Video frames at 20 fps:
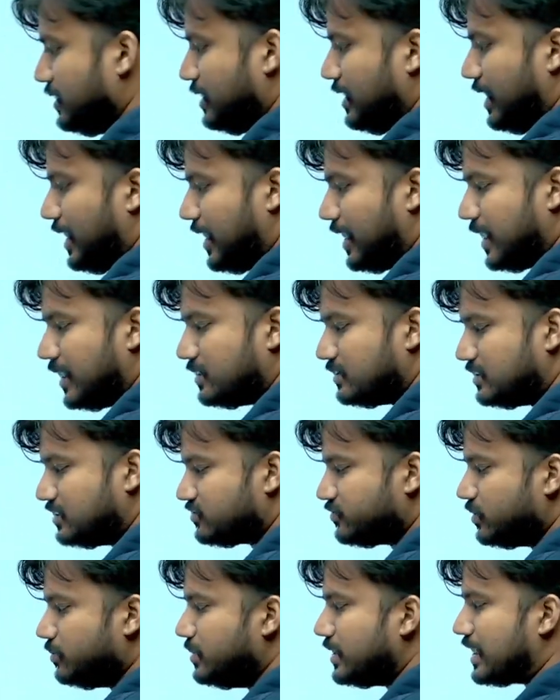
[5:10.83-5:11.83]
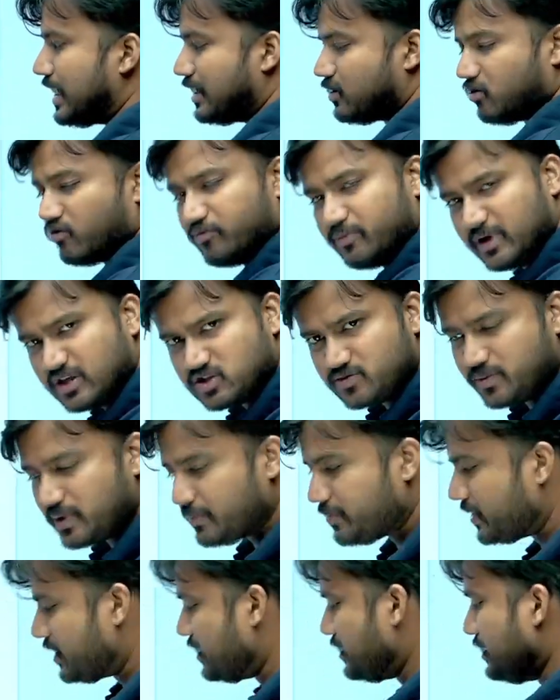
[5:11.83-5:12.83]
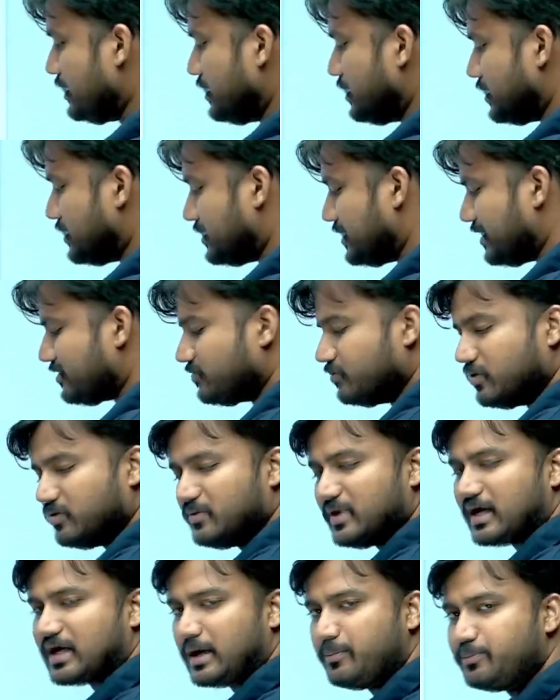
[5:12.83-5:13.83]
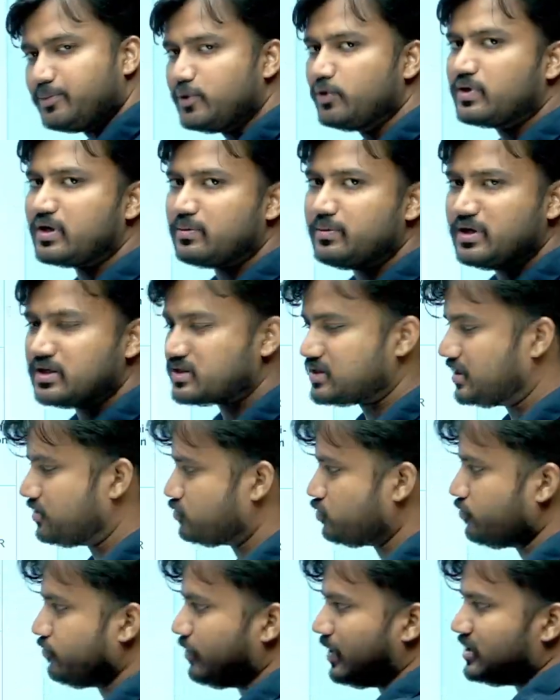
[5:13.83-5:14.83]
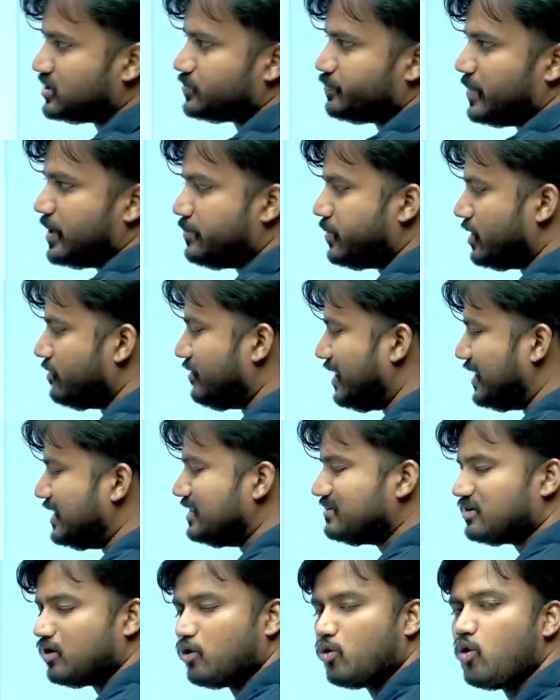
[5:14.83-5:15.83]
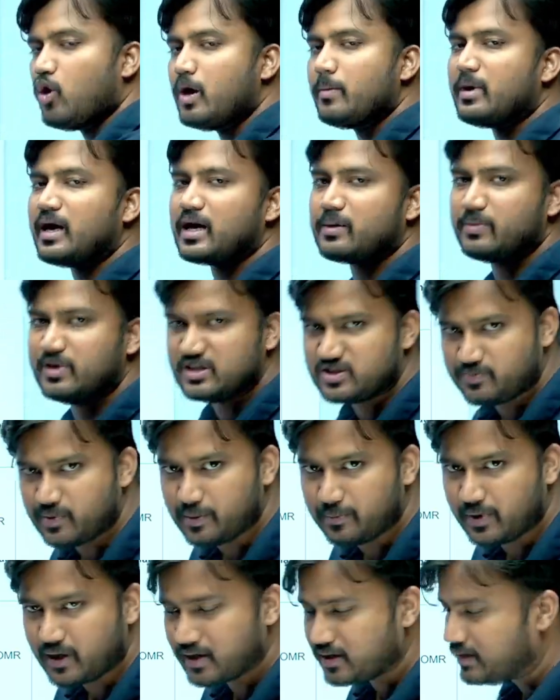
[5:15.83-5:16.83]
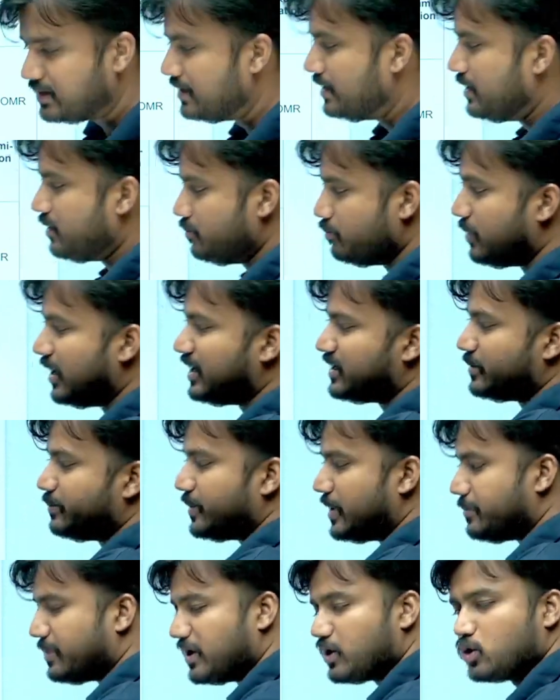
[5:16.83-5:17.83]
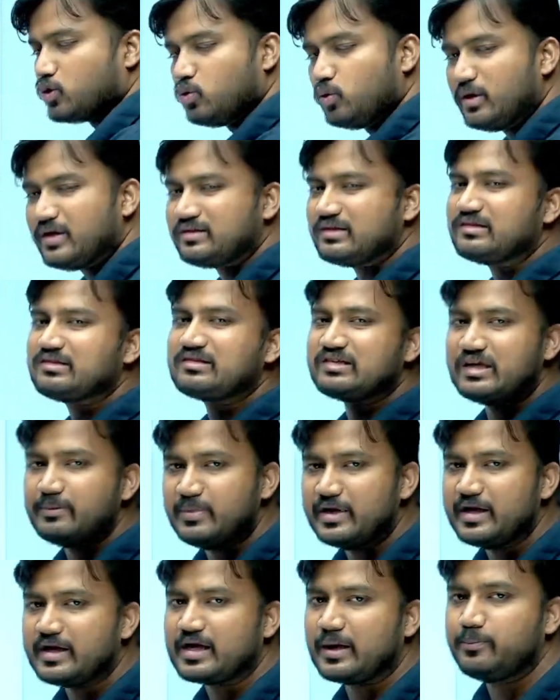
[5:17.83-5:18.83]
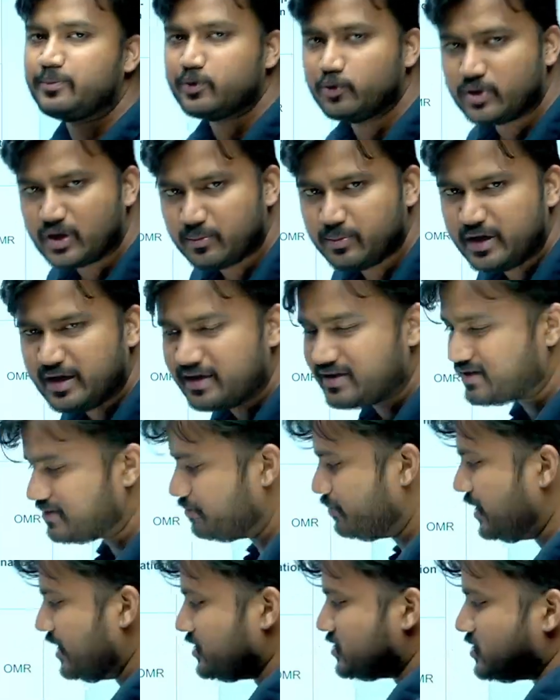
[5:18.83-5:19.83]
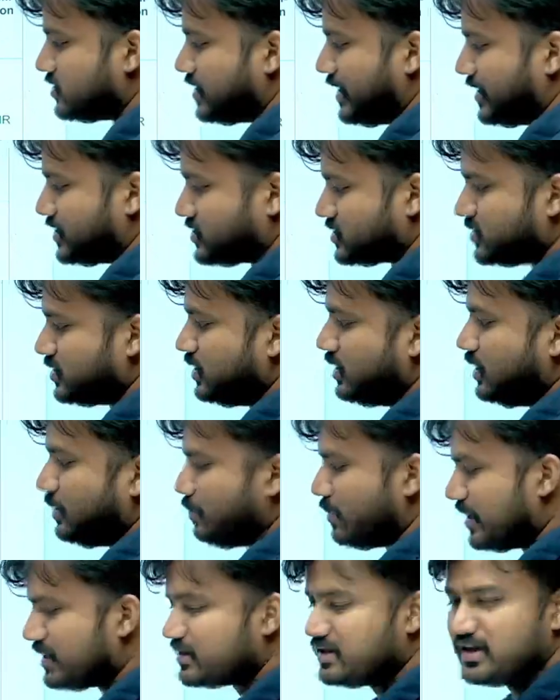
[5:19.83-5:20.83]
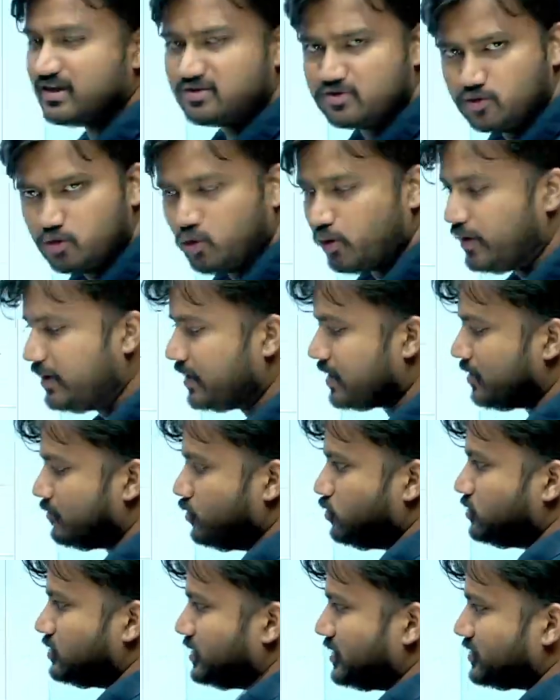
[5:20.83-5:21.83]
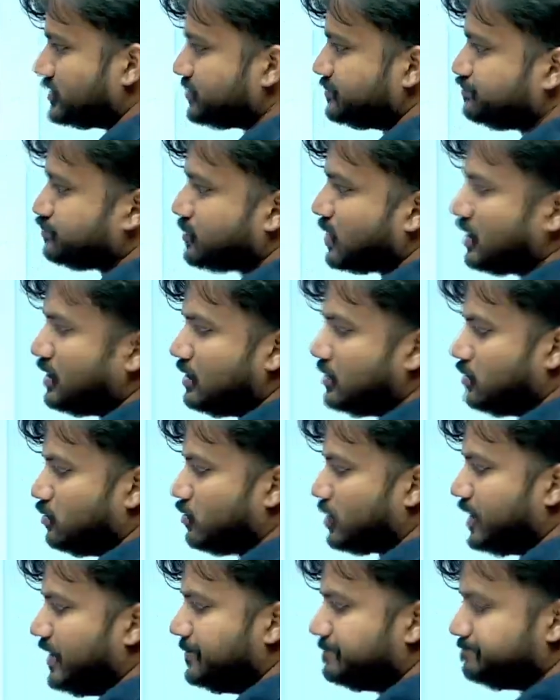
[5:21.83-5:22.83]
and this will be cutoff based paper, this will be a computer based test. So first paper one is OMR based paper, but paper two is a CBD computer based test, but there is no interview in this, okay.